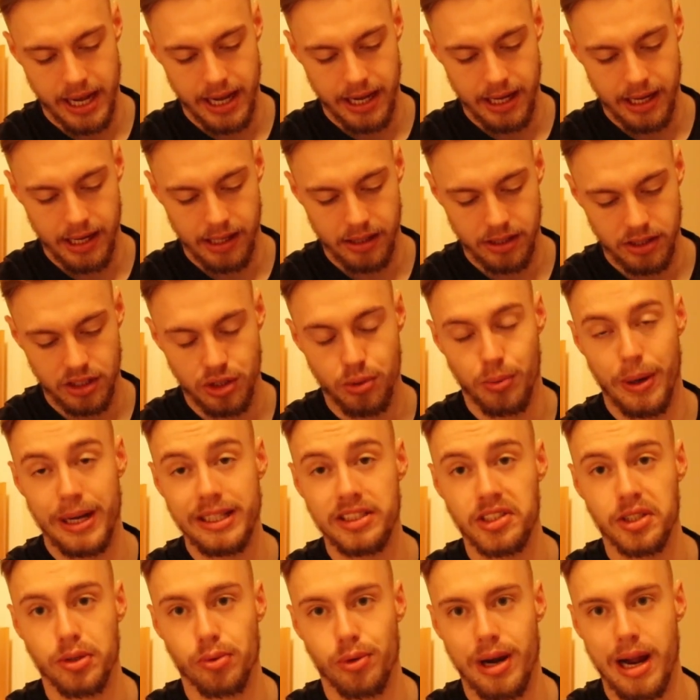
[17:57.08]
and
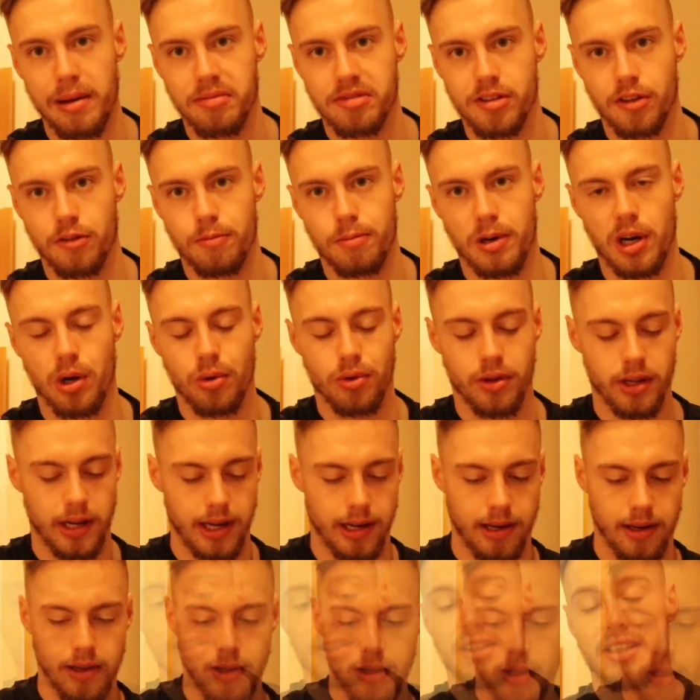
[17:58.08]
20 grams of
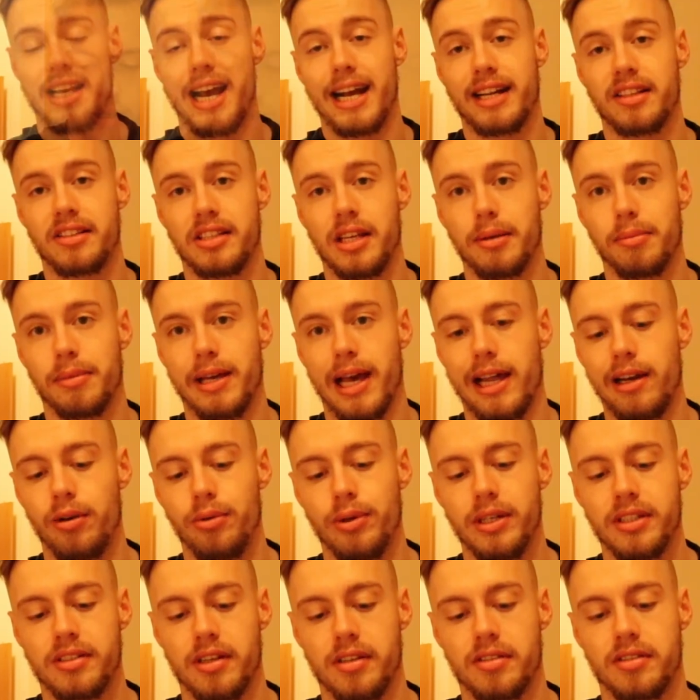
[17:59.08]
protein. Exact same
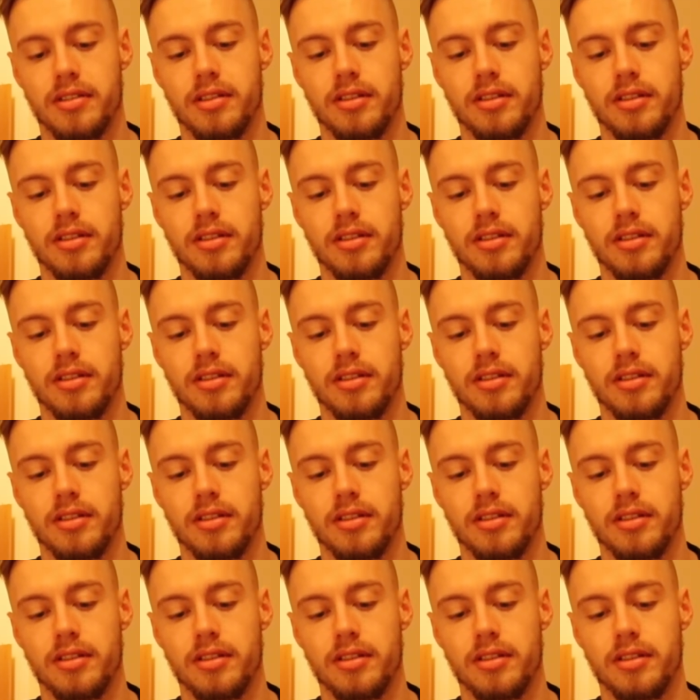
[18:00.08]
calories as